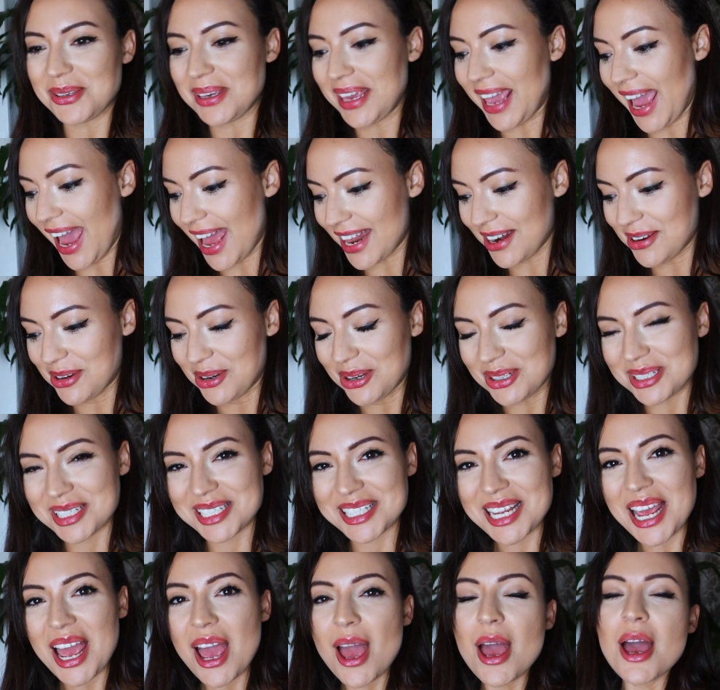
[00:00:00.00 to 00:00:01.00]
You
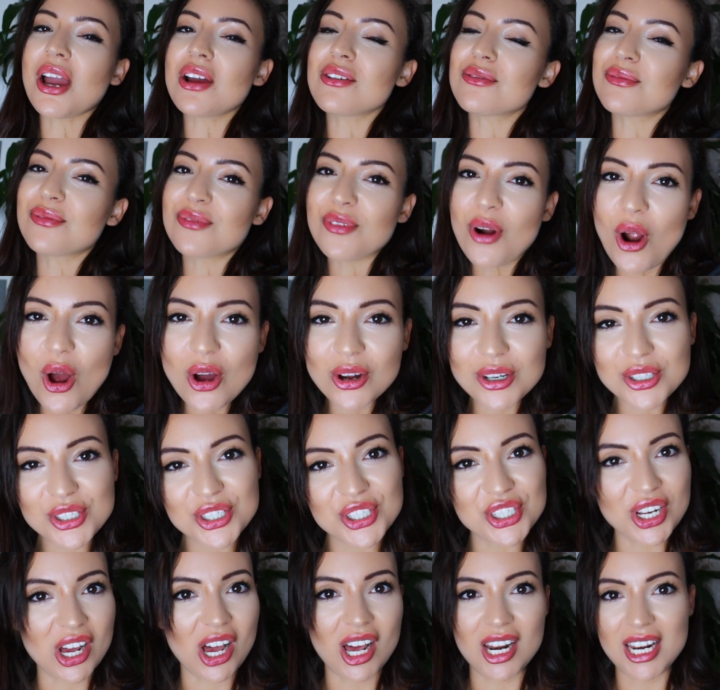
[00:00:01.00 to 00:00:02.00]
cannot go wrong,
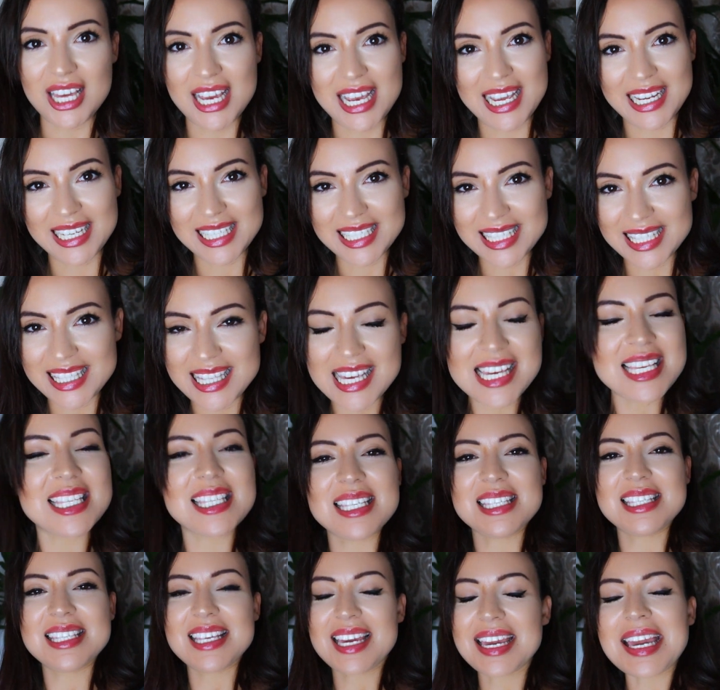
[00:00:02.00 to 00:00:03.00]
darlings.
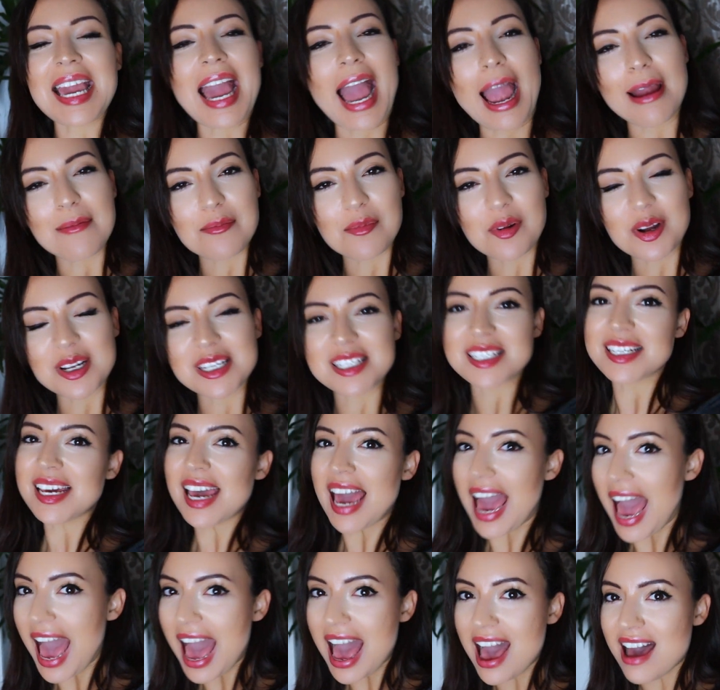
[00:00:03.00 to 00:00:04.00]
This is the camera to
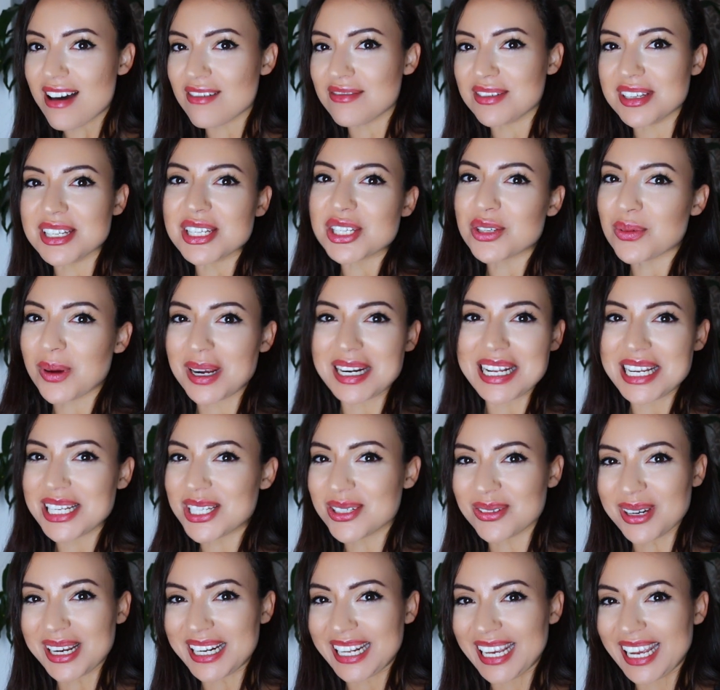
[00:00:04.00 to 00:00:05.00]
have in
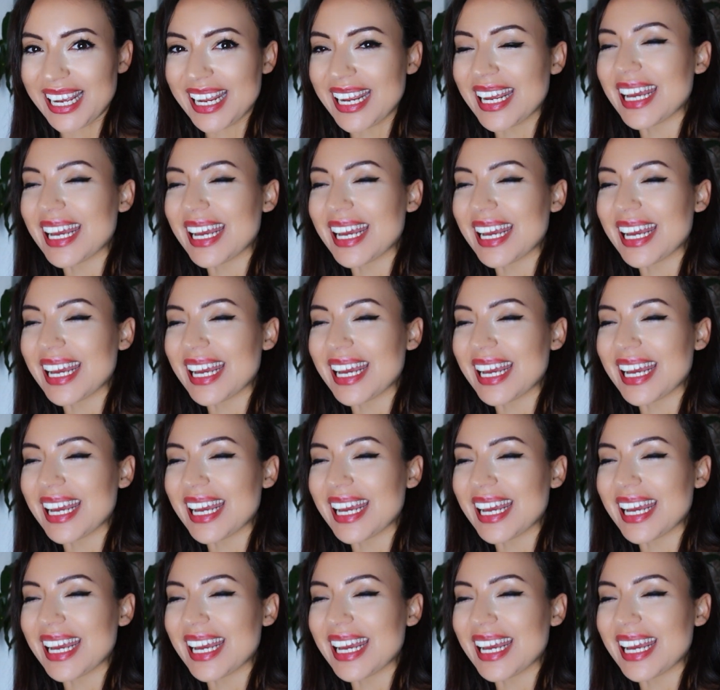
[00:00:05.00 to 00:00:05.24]
2020.